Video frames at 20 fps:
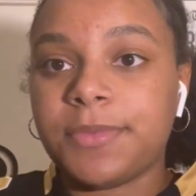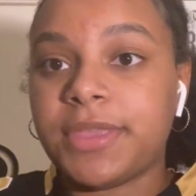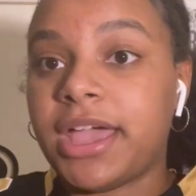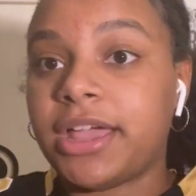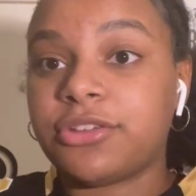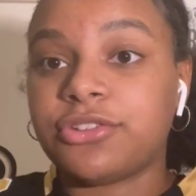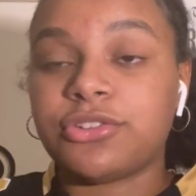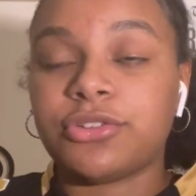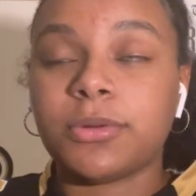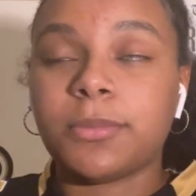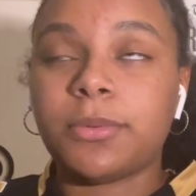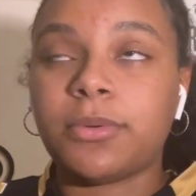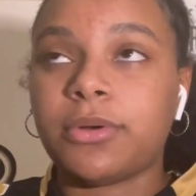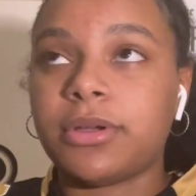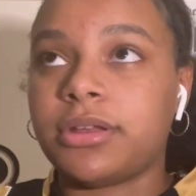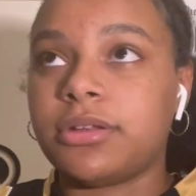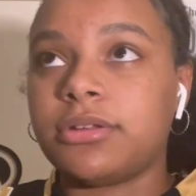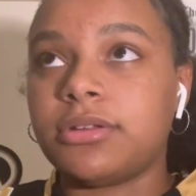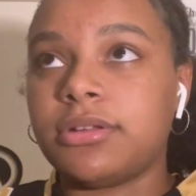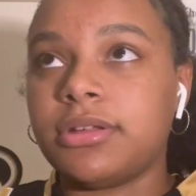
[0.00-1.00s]
extra
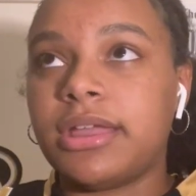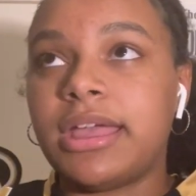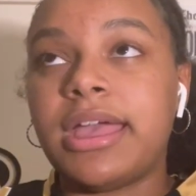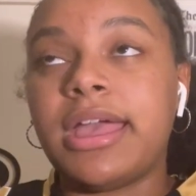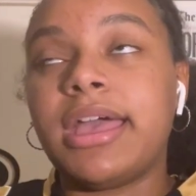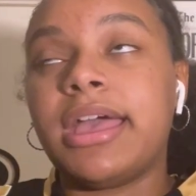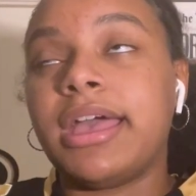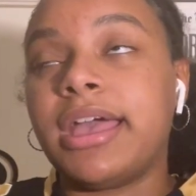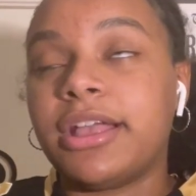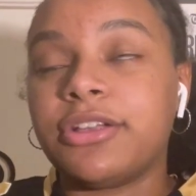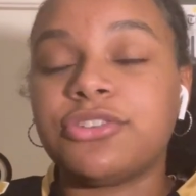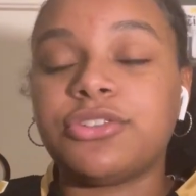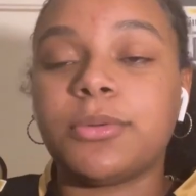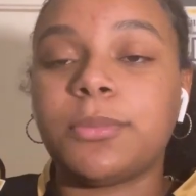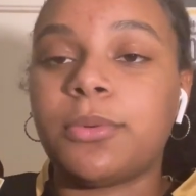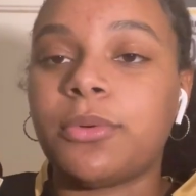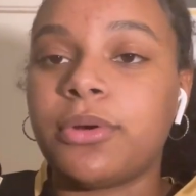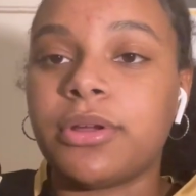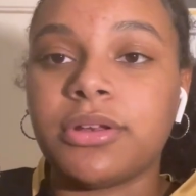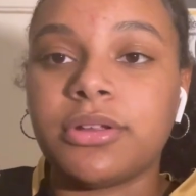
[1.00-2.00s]

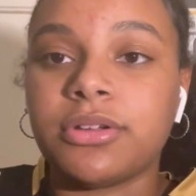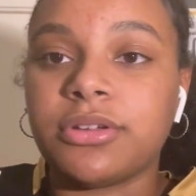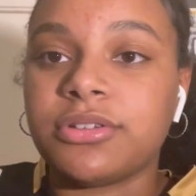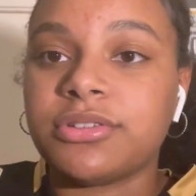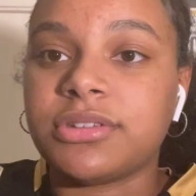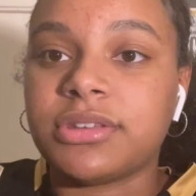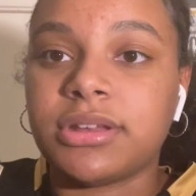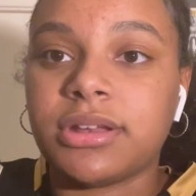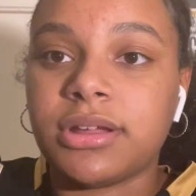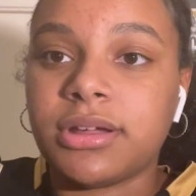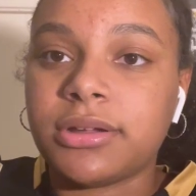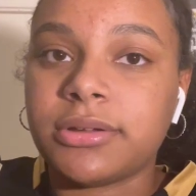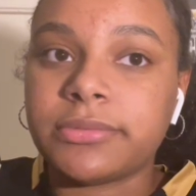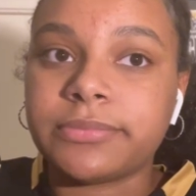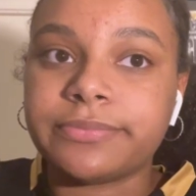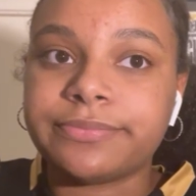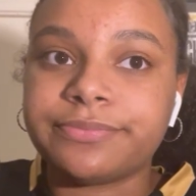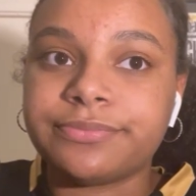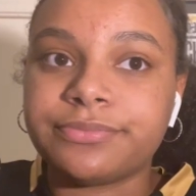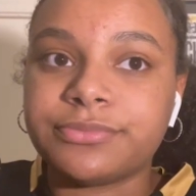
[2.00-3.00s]
pointers
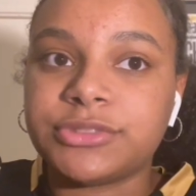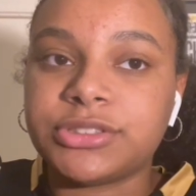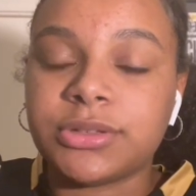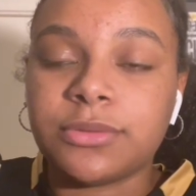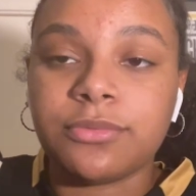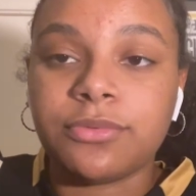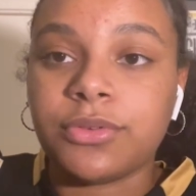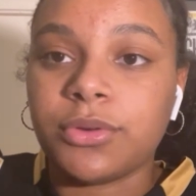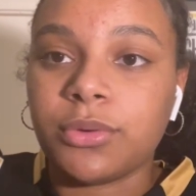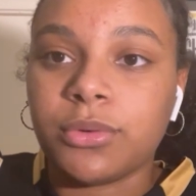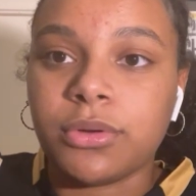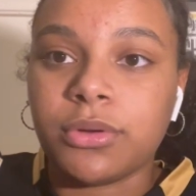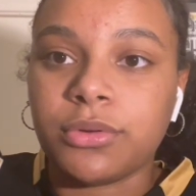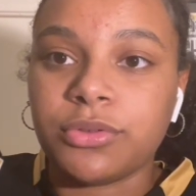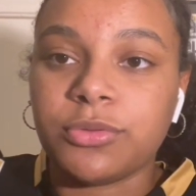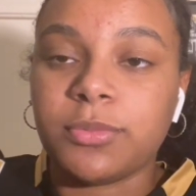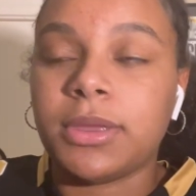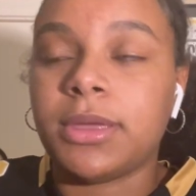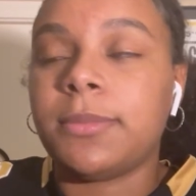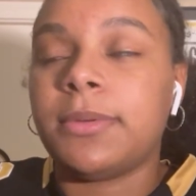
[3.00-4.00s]
and some field
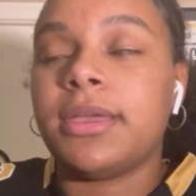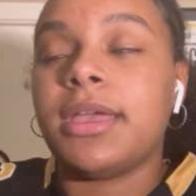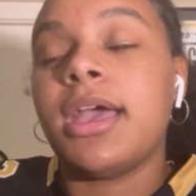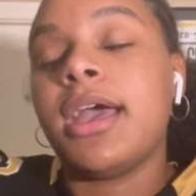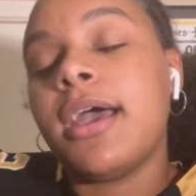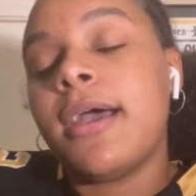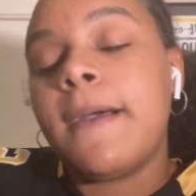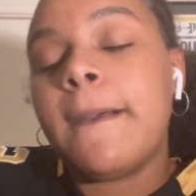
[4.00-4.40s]
goals maybe.